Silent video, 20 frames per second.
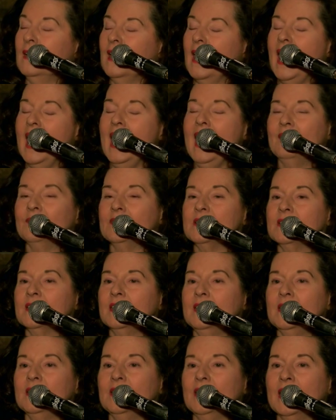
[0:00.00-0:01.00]
I haven't
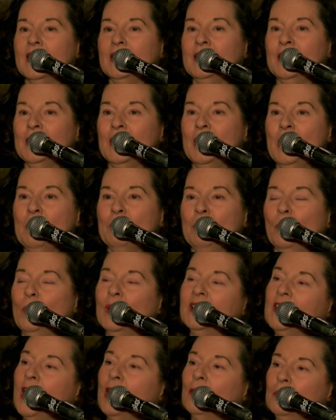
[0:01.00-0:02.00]
seen it yet. But
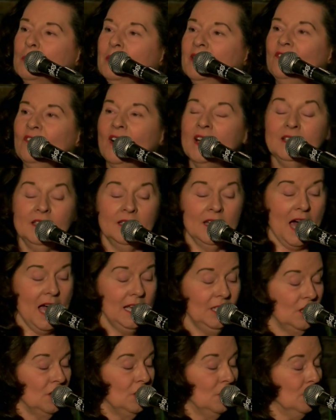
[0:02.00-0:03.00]
we thought it would be fun
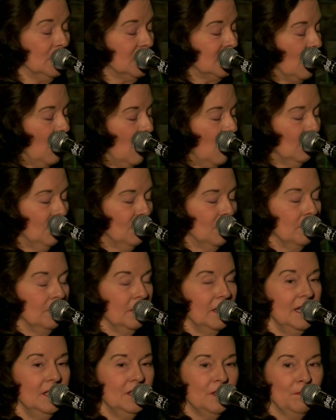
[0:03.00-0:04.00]
tonight to do a song from
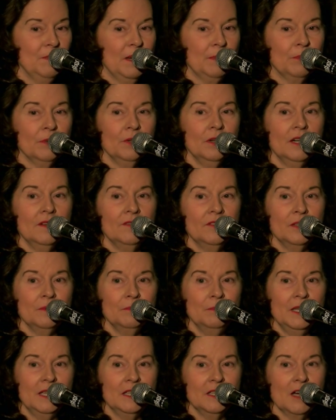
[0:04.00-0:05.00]
each member of the $1
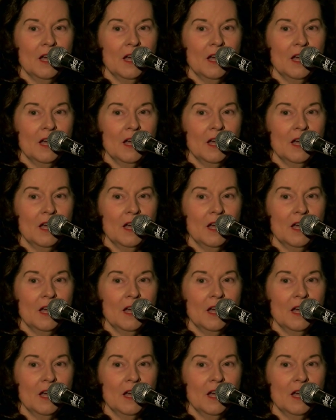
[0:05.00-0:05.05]
Million